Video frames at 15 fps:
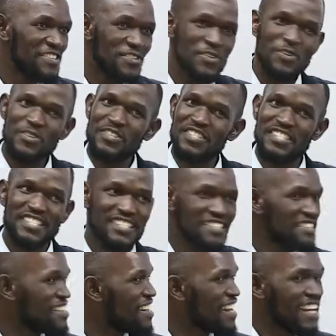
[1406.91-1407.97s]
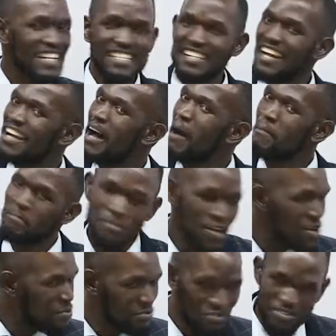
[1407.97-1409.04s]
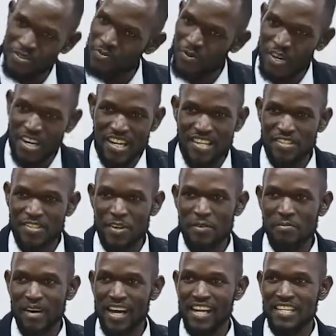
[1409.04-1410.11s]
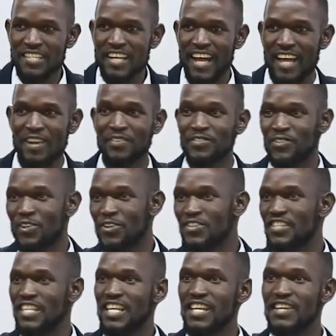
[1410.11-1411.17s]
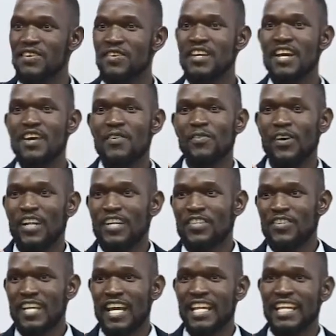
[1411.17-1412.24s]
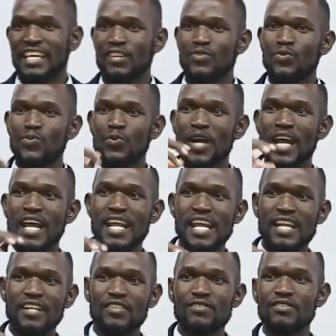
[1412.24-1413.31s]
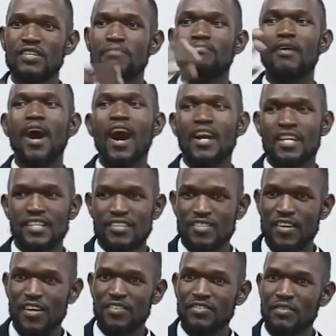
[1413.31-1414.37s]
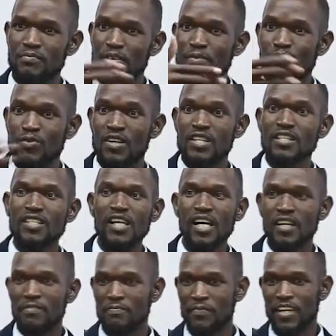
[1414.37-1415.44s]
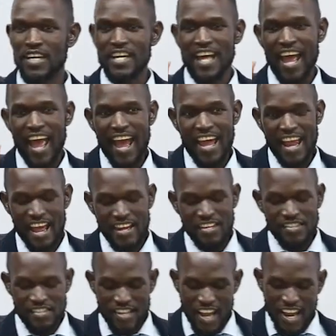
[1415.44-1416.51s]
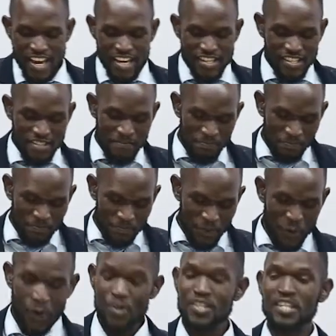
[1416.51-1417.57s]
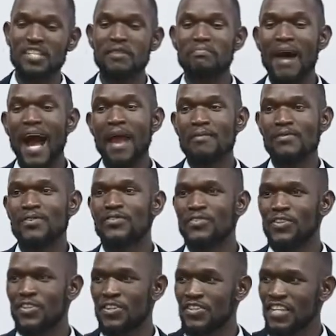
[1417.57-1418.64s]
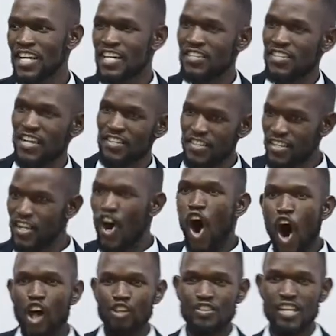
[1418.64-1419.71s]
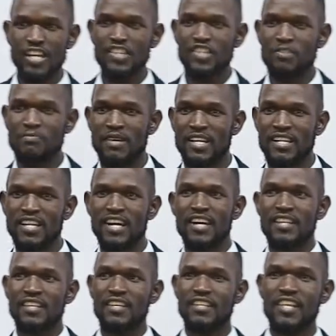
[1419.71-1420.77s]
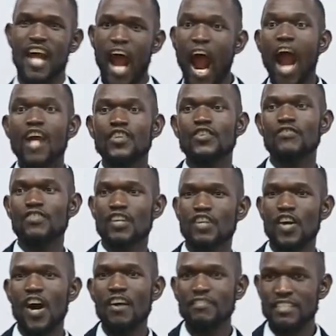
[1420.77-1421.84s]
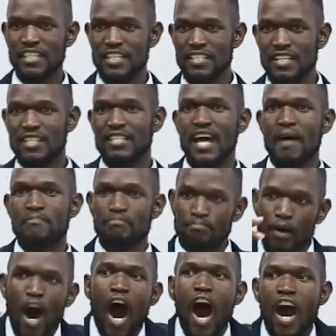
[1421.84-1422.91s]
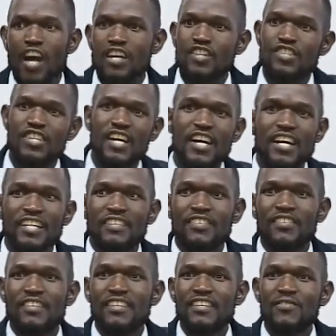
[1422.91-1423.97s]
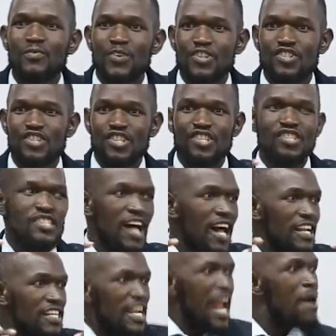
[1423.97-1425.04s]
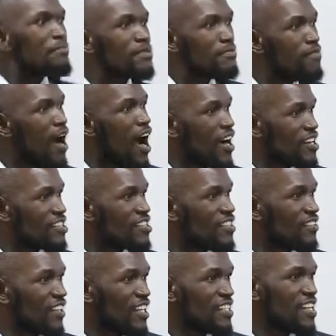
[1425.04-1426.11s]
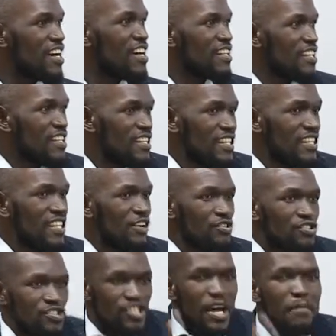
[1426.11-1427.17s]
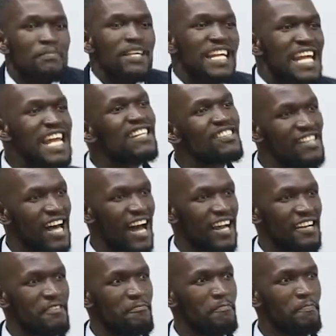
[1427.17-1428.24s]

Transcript: used abused the word so much and of course he wanted to get his way into the pockets of the people who had come and, and he says quoting the bible of course says in the old testament that the ark of the covenant that that box was just not an empty box right there was something inside